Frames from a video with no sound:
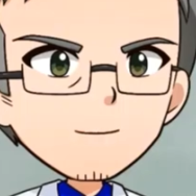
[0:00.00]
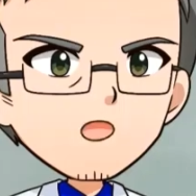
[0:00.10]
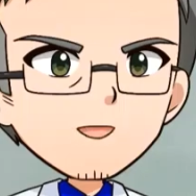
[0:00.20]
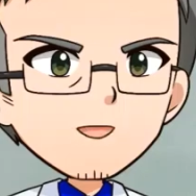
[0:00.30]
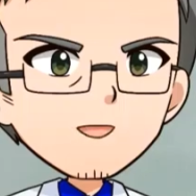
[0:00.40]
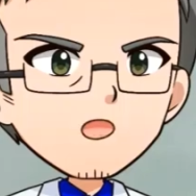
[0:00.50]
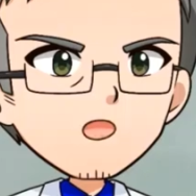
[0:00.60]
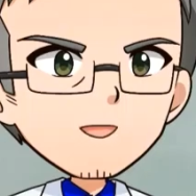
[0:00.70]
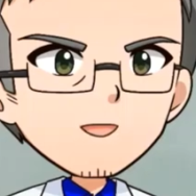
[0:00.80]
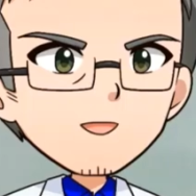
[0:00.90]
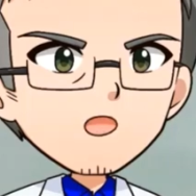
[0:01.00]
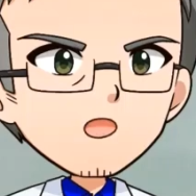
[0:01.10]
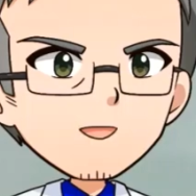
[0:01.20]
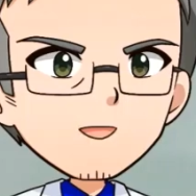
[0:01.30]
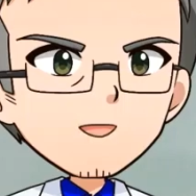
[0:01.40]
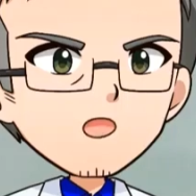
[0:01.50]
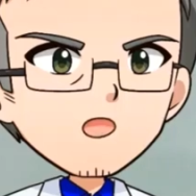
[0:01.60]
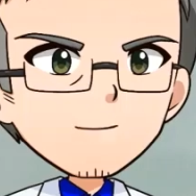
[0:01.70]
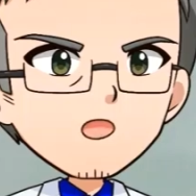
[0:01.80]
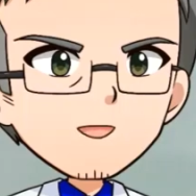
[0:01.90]
The flash memory writes
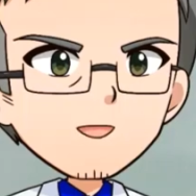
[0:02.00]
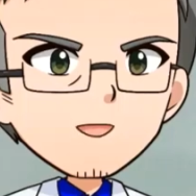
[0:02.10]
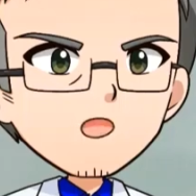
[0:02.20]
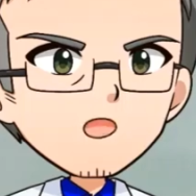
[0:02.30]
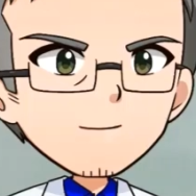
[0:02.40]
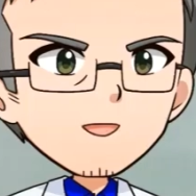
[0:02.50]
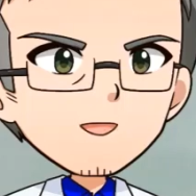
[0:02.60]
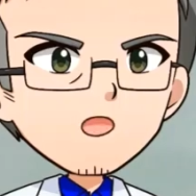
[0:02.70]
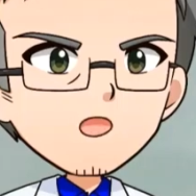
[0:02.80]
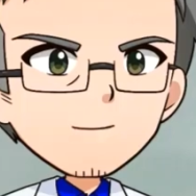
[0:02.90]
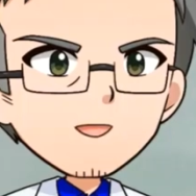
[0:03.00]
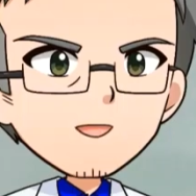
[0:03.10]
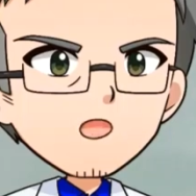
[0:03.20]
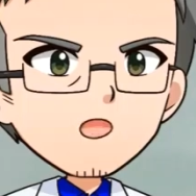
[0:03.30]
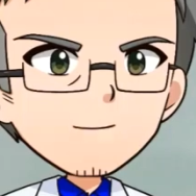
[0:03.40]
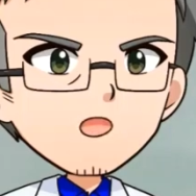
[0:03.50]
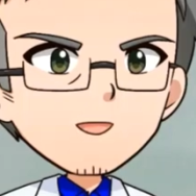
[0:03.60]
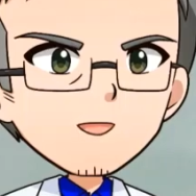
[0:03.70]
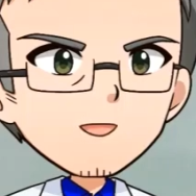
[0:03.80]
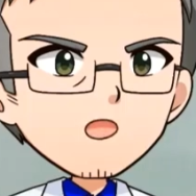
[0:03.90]
several million times a second
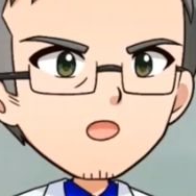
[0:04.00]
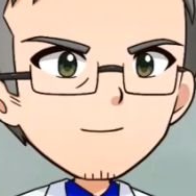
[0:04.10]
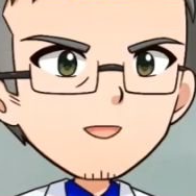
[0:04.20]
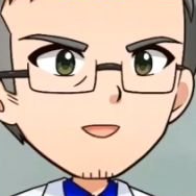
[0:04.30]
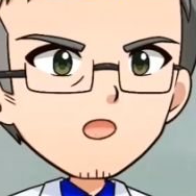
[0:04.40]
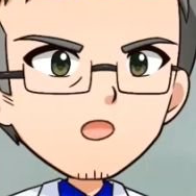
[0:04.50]
compared to the RAM,